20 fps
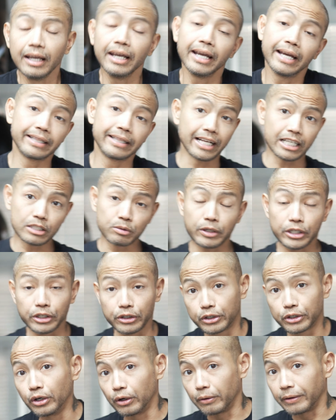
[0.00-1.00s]
And that's what you're
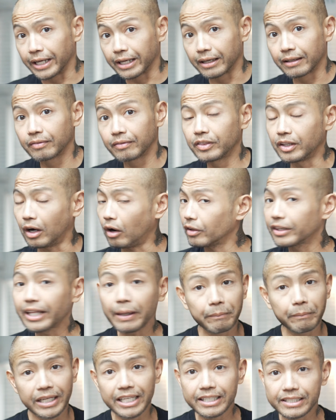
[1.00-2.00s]
doing. All
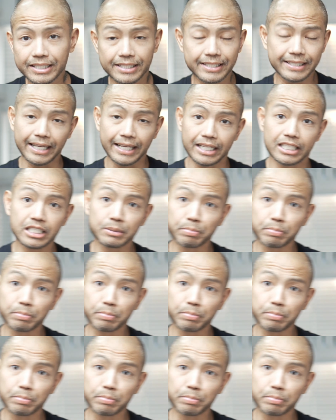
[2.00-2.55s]
that means is that it's